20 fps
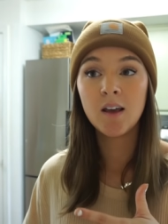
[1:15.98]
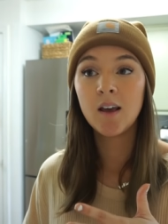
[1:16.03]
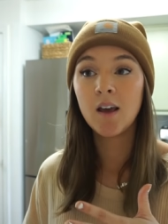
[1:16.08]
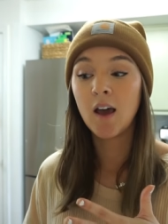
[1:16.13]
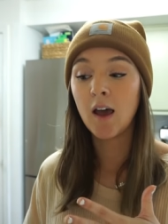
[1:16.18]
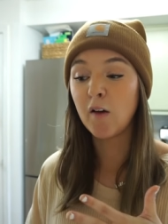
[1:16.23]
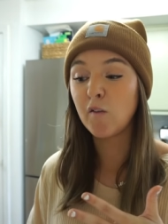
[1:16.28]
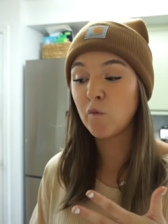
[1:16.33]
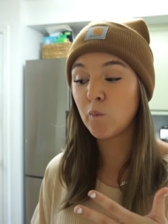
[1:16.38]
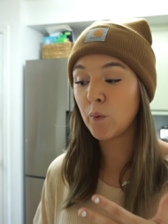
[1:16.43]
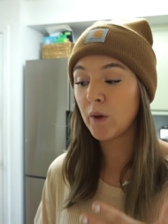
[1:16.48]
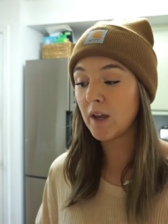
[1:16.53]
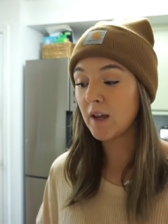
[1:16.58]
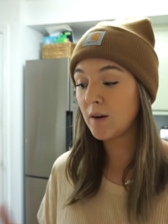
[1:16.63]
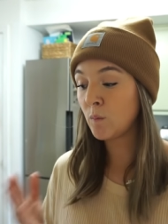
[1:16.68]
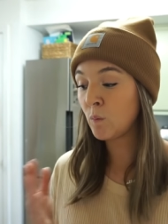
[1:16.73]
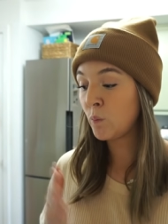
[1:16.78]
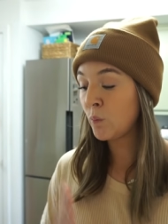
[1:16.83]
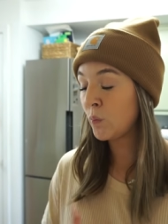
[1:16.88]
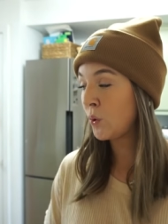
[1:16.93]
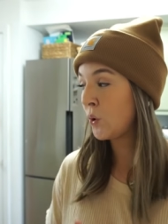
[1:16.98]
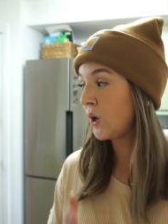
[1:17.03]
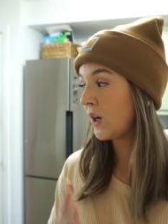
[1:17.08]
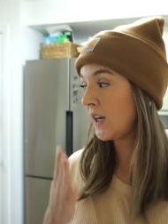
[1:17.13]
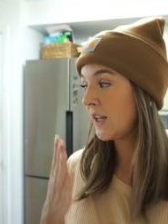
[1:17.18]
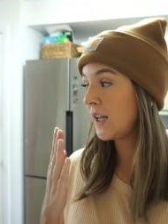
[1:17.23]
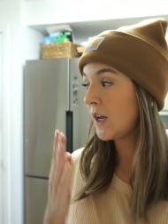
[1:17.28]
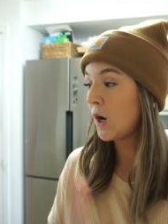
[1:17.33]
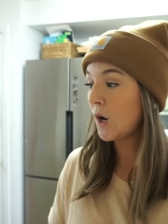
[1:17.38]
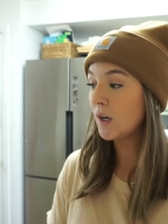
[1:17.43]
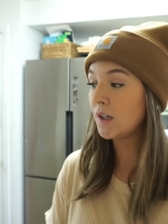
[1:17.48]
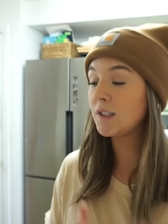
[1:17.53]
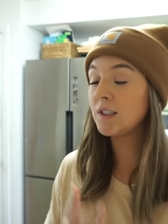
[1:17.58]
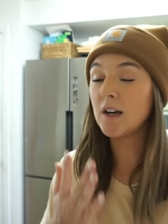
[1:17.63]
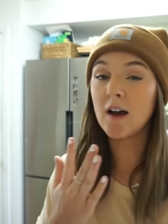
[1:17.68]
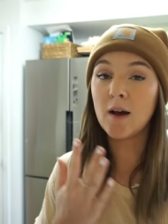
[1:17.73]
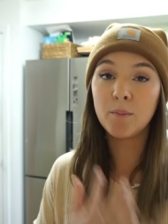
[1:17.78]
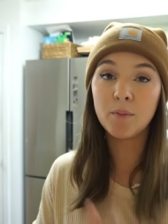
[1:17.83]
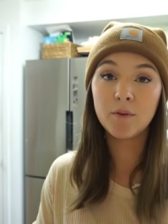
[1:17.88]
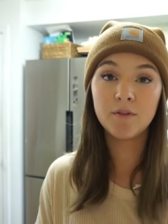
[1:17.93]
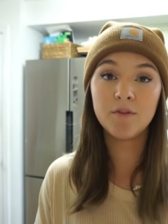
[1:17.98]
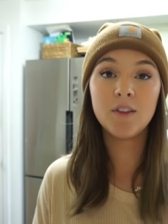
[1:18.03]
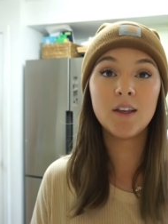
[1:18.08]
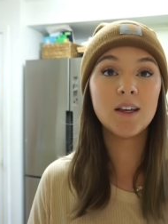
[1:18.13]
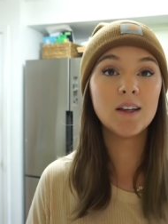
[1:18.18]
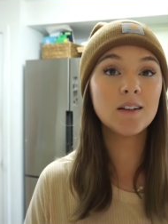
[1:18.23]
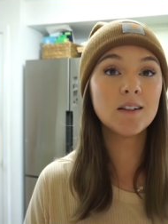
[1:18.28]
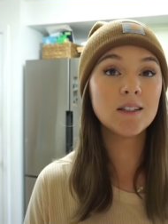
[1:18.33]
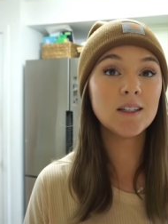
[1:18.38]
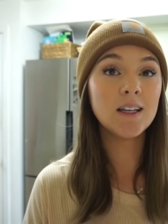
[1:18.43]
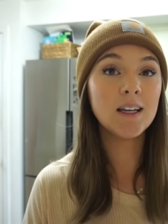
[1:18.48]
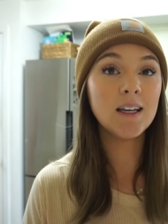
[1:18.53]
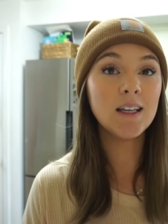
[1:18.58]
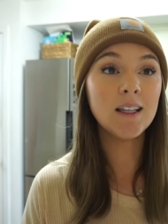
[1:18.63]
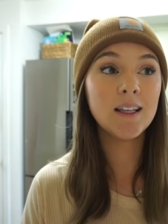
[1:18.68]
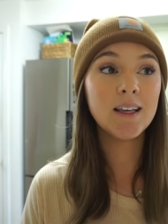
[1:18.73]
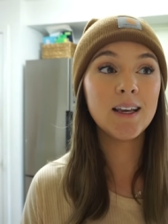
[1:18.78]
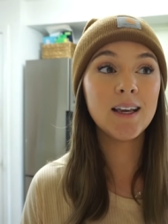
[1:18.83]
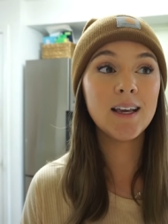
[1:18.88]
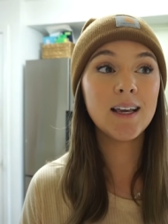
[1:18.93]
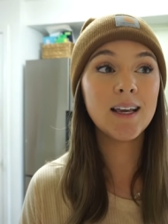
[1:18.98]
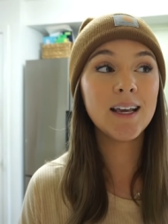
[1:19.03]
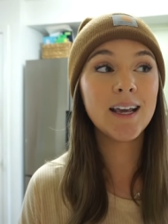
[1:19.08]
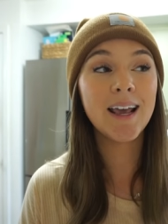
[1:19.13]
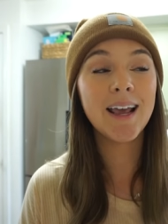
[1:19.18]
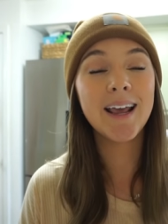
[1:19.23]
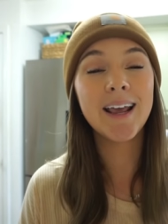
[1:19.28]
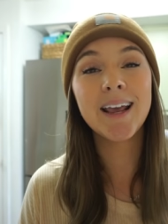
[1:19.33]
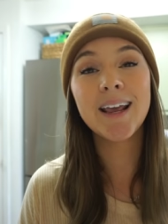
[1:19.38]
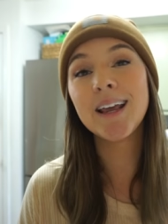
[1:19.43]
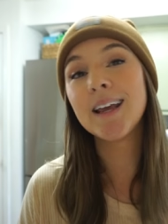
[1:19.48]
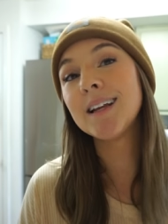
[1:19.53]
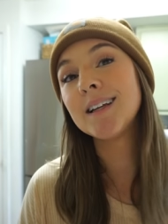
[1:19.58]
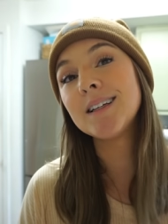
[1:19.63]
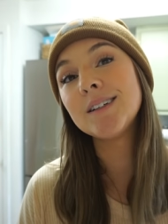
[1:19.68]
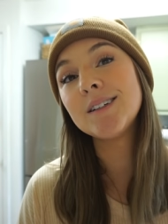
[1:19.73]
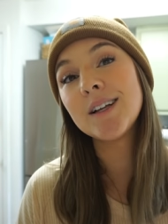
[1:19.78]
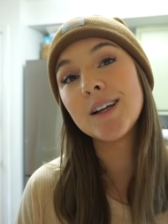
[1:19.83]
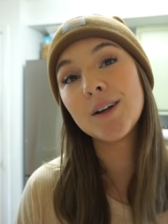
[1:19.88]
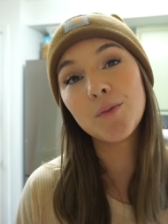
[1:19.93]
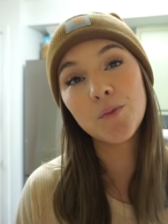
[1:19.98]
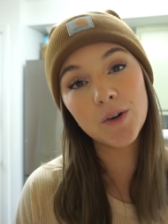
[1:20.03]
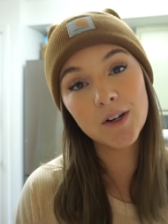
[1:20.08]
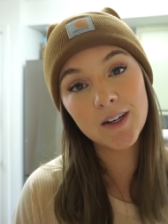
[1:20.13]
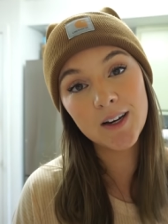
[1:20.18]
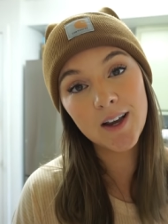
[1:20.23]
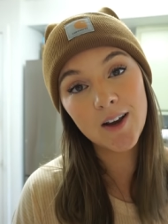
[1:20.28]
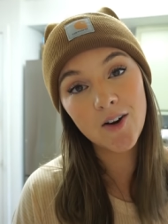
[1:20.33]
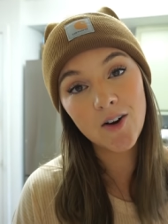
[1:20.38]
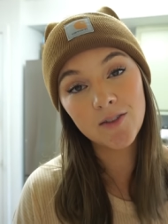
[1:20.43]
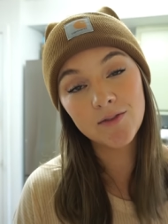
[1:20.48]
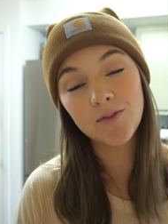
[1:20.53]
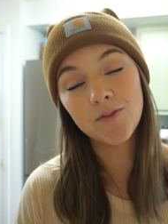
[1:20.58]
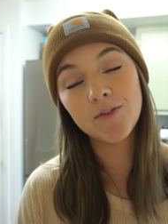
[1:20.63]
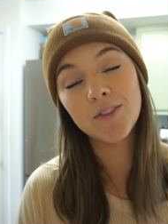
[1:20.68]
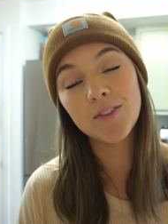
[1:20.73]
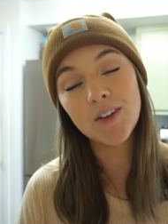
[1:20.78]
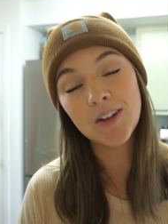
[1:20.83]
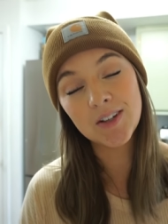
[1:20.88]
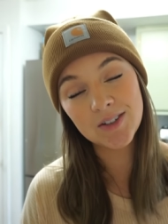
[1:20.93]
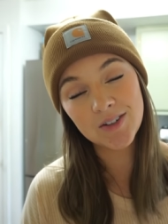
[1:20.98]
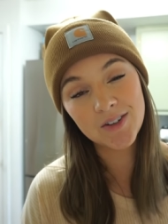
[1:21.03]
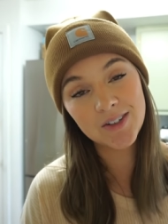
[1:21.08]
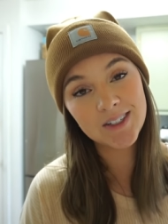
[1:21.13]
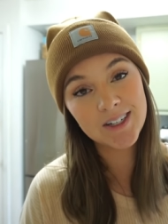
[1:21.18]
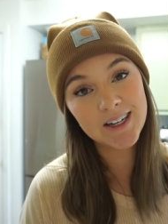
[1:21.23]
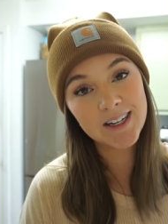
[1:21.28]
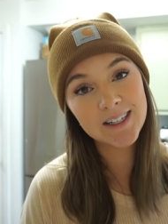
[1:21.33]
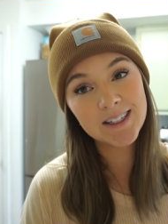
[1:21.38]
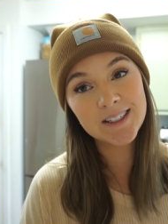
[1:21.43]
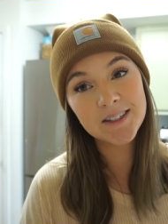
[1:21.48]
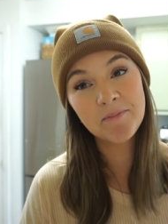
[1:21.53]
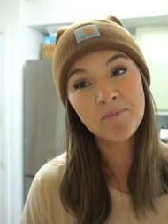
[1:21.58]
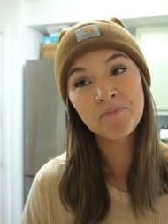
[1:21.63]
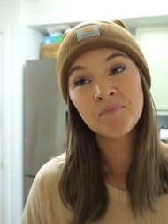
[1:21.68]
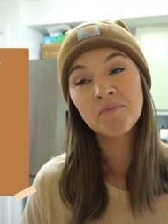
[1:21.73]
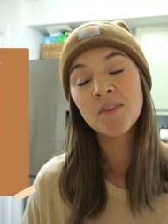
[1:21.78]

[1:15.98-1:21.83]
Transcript: I've been pretty on top of things lately and you take one day off and that's all it takes.